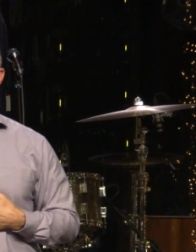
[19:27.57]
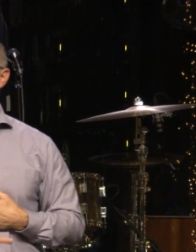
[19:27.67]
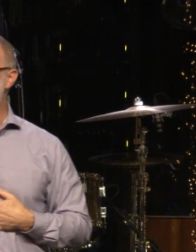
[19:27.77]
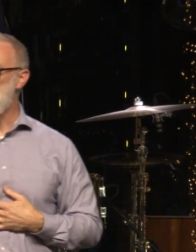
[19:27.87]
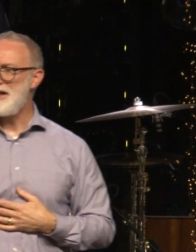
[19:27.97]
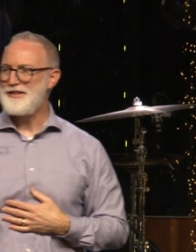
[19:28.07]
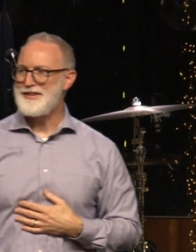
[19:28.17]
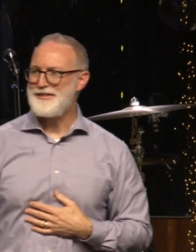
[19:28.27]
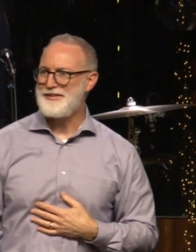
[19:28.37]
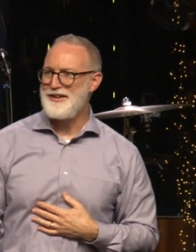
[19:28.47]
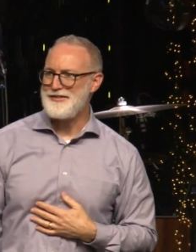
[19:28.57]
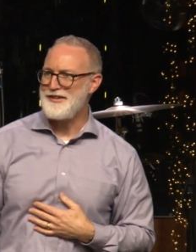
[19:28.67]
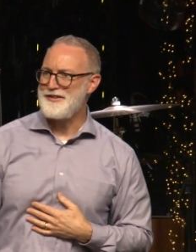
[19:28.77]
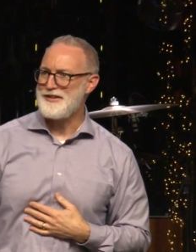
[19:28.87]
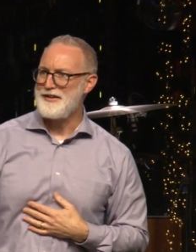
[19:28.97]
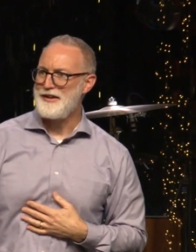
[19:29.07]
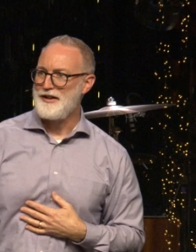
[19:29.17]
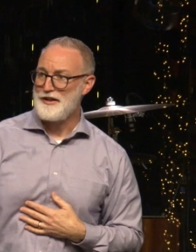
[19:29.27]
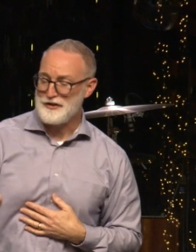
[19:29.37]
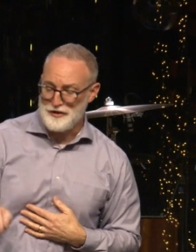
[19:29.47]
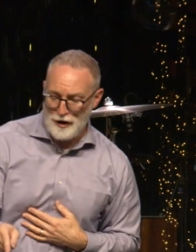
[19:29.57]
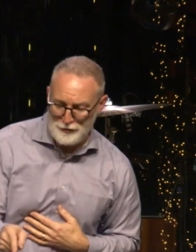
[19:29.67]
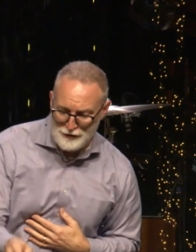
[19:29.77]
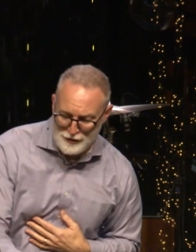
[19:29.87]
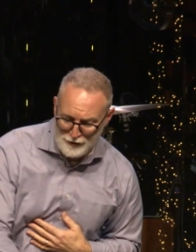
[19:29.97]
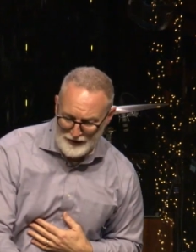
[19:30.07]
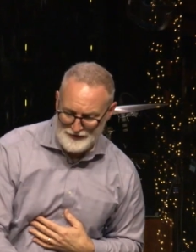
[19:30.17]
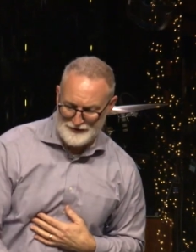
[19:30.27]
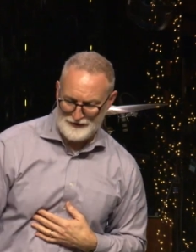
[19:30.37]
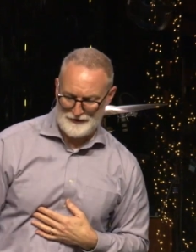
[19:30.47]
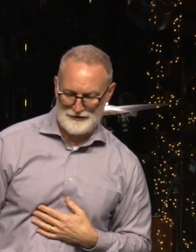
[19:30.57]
Repentance isn't don't do it.